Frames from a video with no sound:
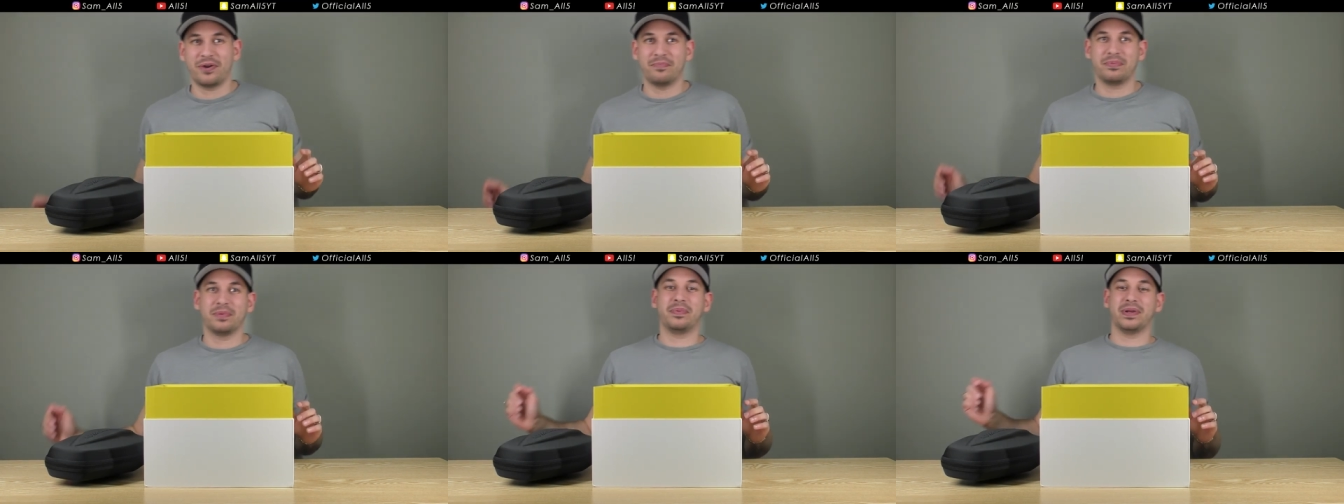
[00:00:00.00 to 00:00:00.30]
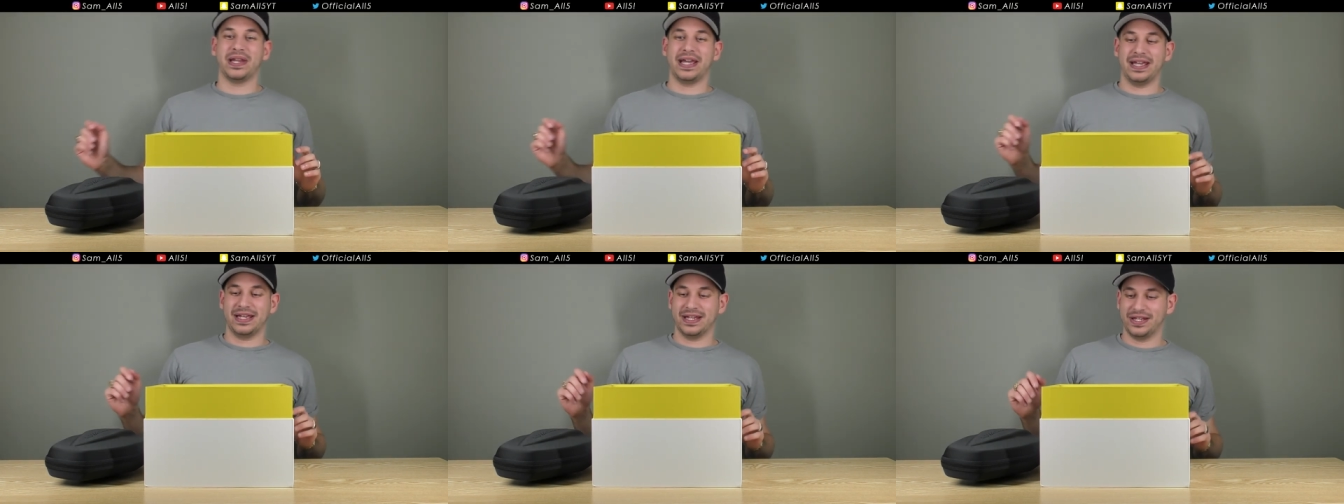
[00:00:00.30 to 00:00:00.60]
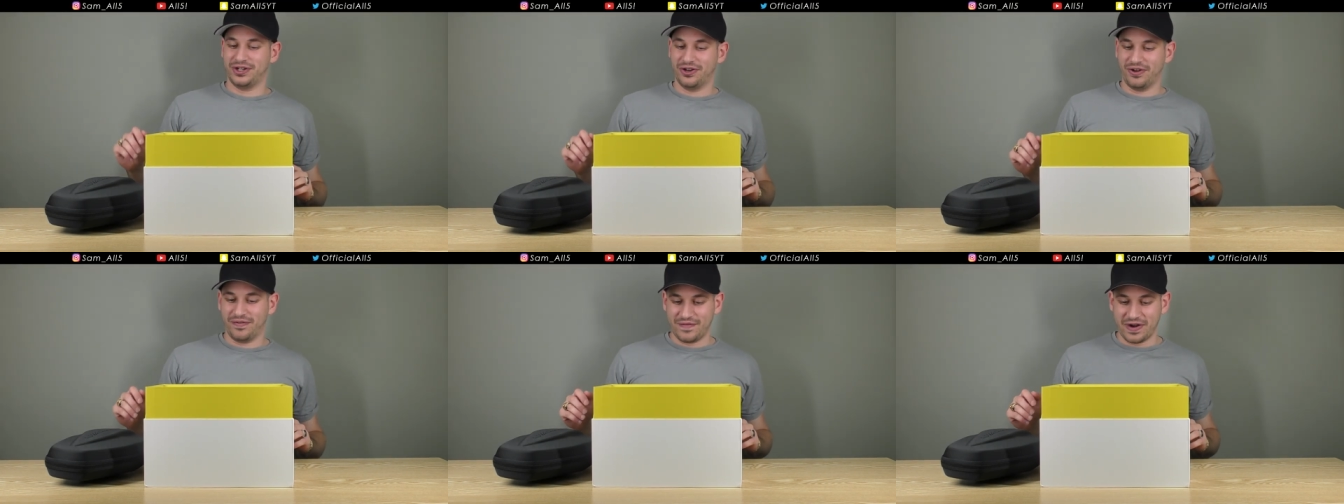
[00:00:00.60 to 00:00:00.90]
probably
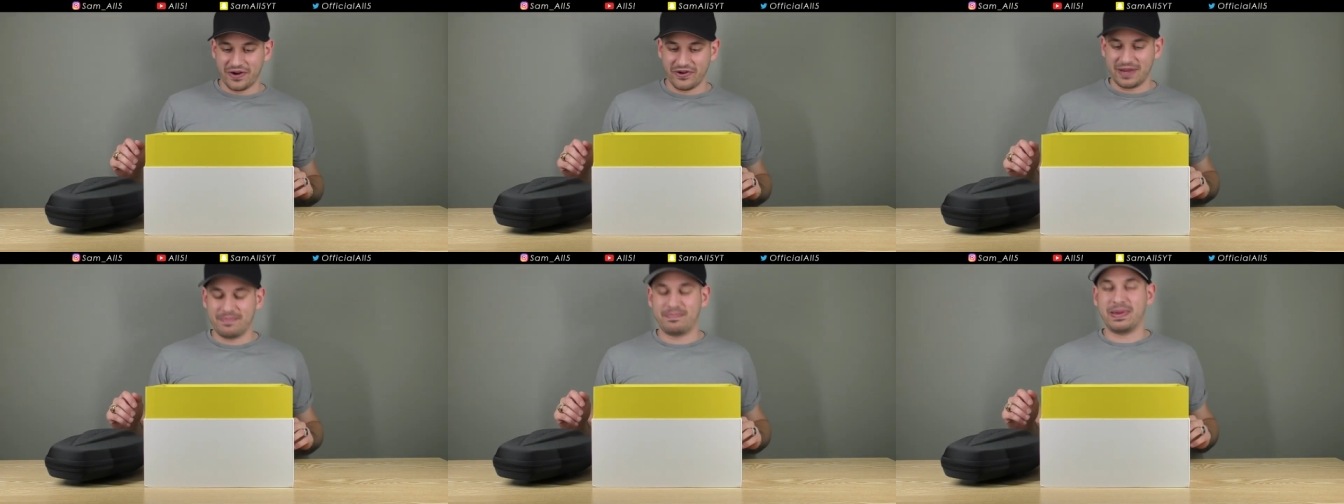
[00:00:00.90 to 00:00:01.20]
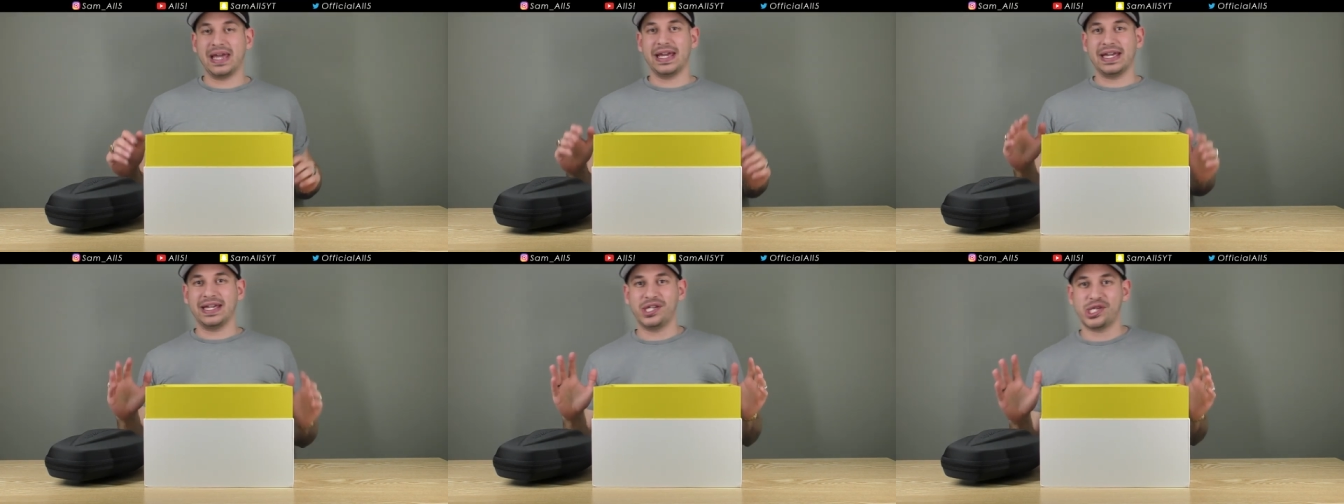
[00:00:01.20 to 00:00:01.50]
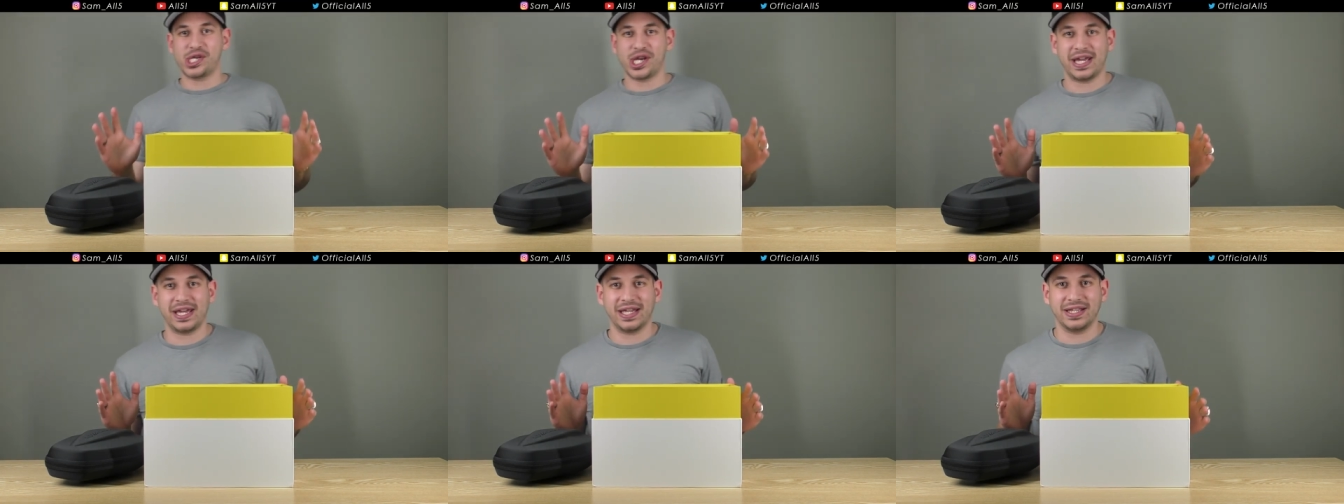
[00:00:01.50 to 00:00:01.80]
not very
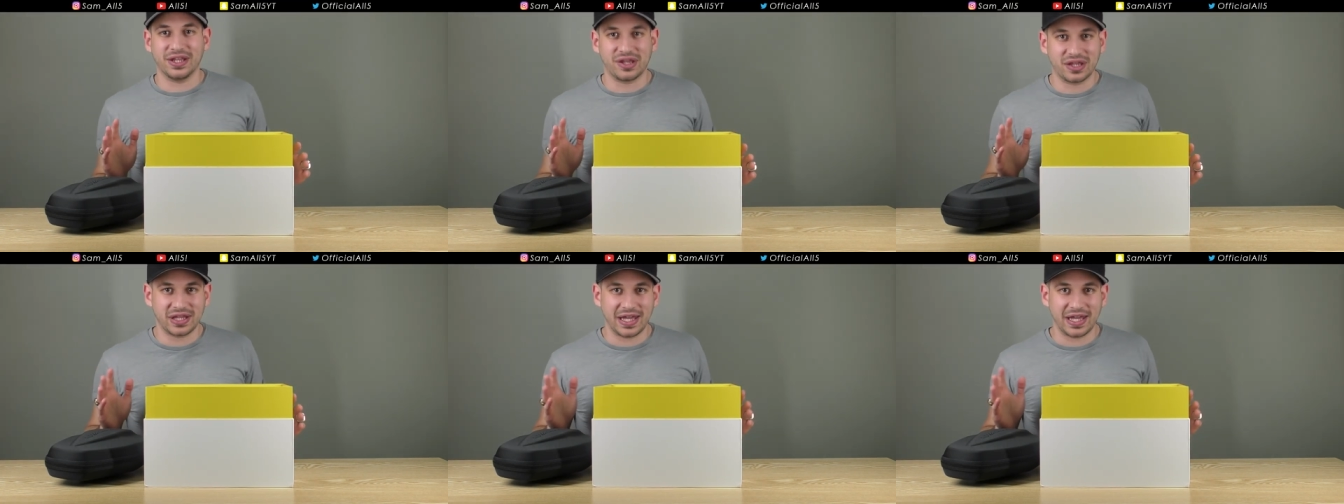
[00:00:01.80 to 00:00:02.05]
PG, the